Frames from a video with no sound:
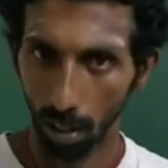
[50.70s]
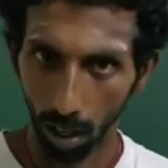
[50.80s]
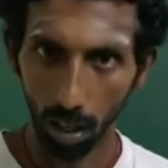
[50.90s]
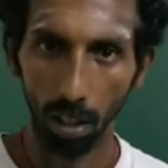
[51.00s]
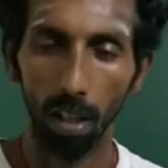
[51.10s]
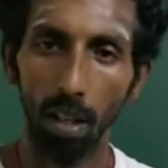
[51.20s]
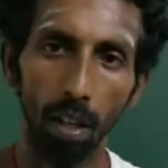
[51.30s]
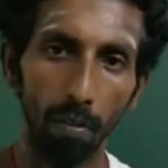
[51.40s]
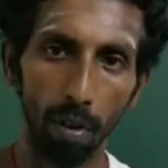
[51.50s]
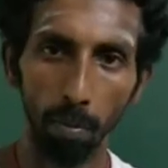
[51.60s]
and
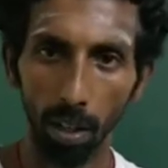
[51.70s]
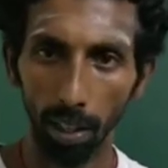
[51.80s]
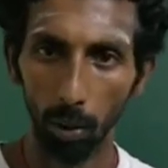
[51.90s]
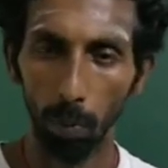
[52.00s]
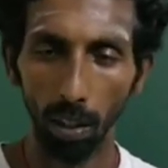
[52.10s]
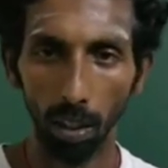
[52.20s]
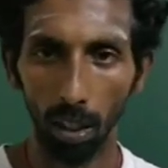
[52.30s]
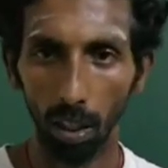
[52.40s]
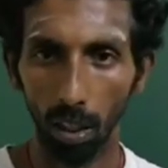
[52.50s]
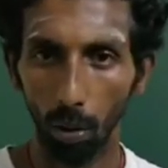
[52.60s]
uh, from the next month
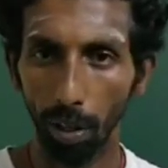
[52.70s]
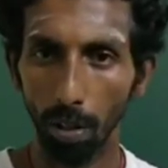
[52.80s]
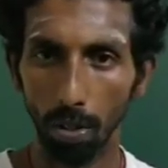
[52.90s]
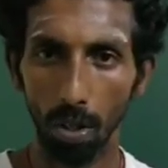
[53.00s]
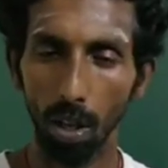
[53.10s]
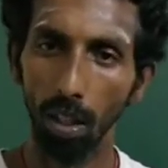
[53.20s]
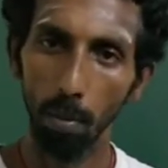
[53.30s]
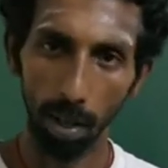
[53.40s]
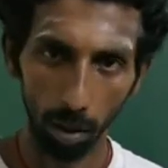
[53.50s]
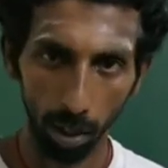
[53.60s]
uh, going to start the
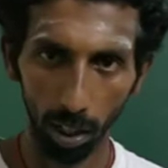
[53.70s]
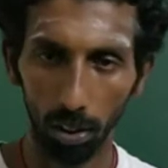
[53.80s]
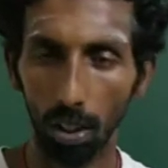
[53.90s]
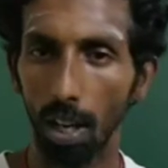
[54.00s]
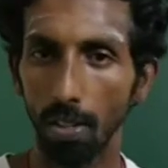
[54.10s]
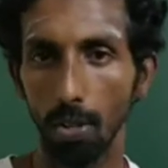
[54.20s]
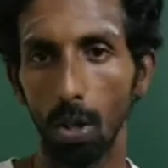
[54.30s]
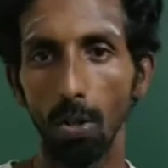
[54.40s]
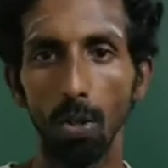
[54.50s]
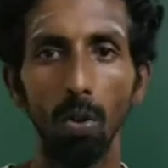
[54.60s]
mathematics classes
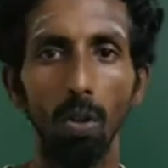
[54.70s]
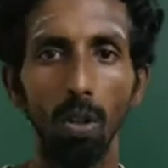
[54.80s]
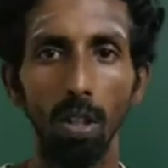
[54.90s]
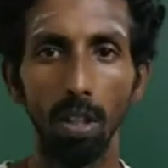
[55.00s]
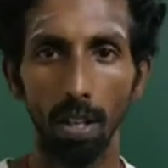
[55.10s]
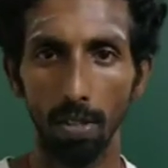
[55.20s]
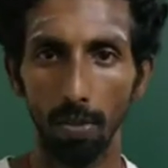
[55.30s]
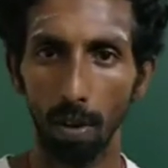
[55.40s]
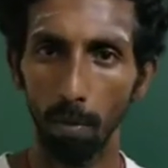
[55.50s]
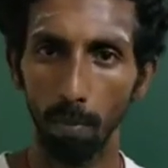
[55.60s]
also. It is
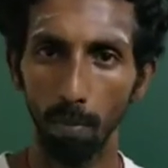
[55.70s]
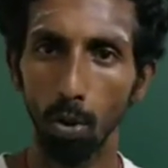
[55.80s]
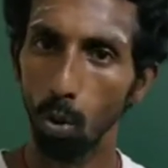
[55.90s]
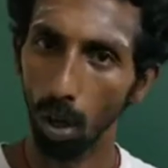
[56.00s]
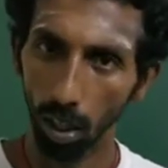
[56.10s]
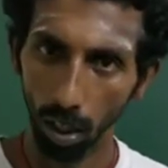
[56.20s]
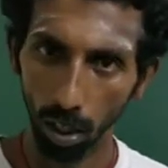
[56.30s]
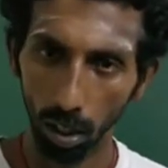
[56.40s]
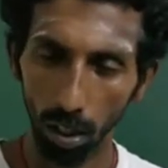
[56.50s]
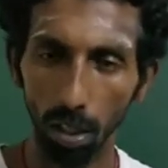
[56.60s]
from
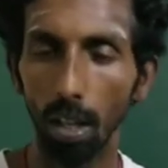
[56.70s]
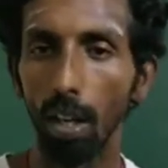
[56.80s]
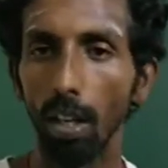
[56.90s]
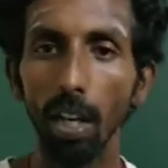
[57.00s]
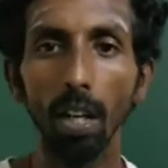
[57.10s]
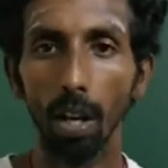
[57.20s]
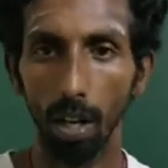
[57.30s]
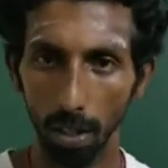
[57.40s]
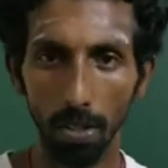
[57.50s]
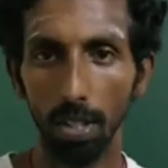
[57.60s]
July end or
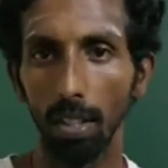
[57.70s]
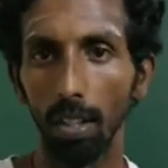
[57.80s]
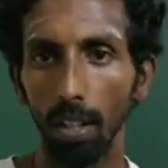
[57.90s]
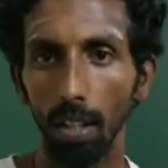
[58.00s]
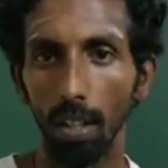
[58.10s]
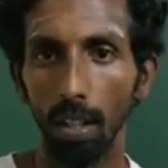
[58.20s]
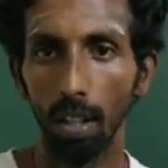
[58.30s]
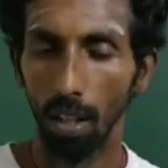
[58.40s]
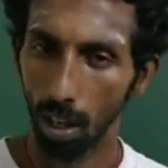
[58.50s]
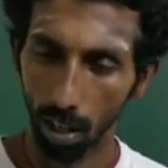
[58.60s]
August
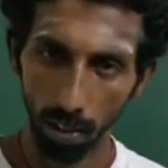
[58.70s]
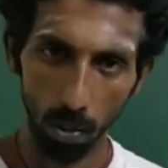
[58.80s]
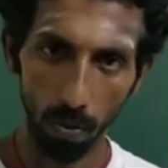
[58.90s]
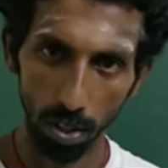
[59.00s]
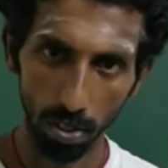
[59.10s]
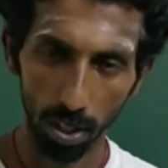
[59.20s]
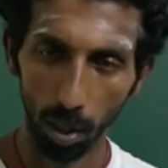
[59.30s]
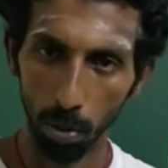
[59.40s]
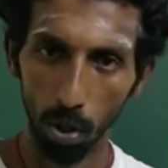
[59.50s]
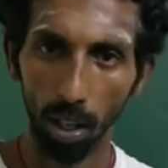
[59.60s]
and this physics and
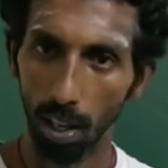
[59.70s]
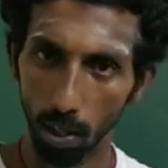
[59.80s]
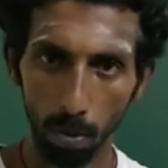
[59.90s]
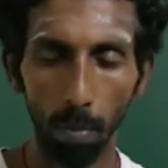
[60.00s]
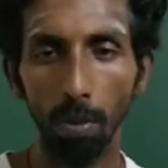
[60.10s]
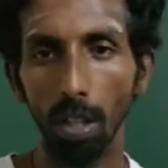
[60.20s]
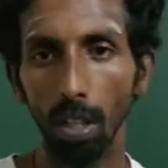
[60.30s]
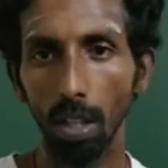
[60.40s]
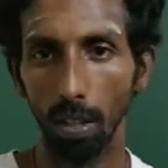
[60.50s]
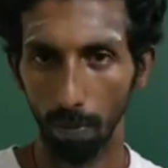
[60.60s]
chemistry class from
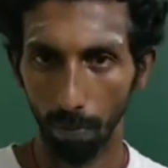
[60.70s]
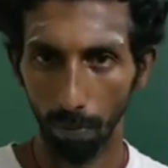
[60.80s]
the